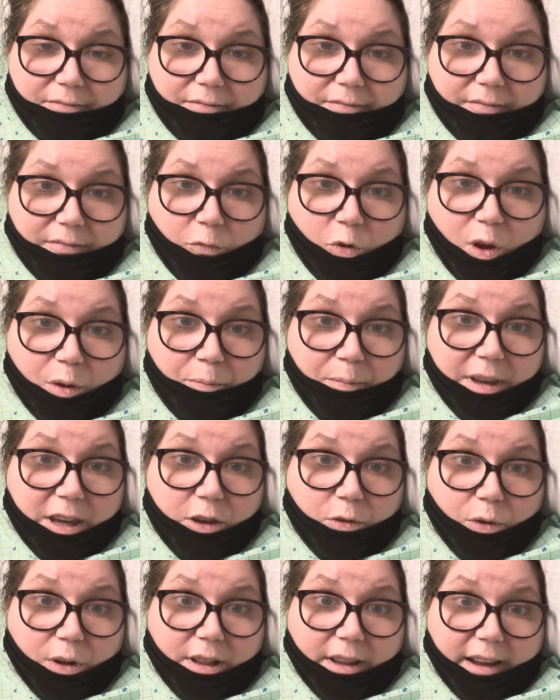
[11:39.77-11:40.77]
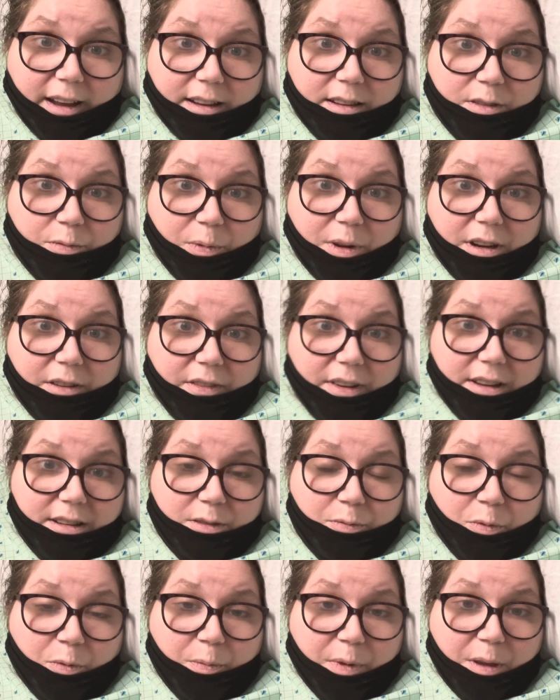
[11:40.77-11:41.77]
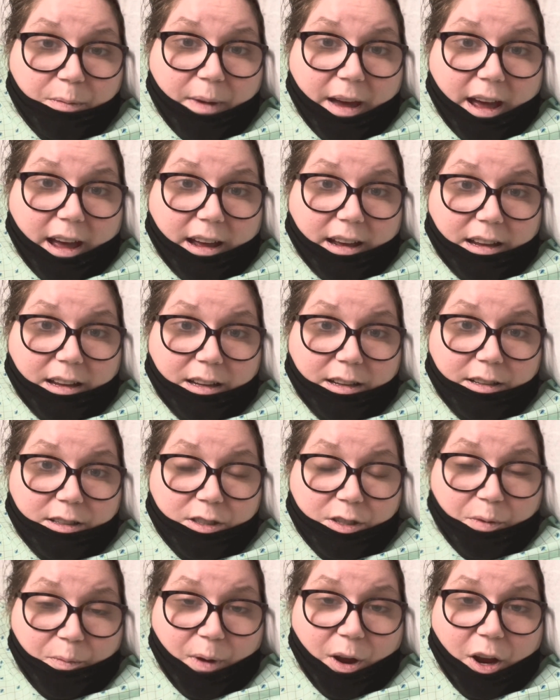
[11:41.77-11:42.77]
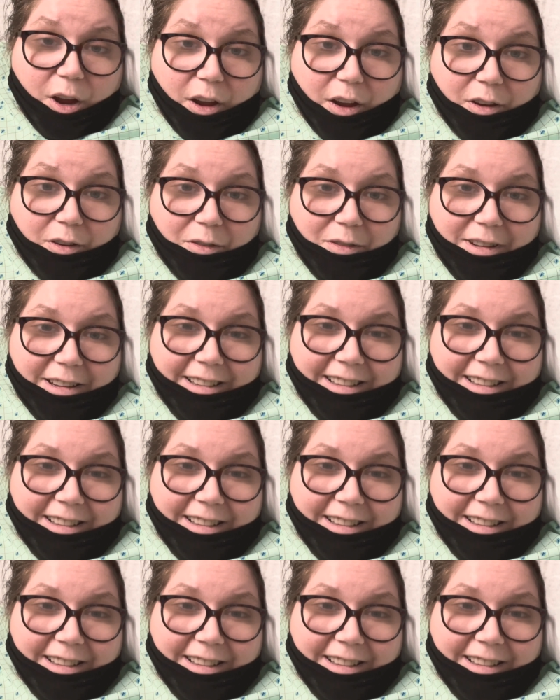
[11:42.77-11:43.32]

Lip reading: well, me or Lance, one of us will be back tomorrow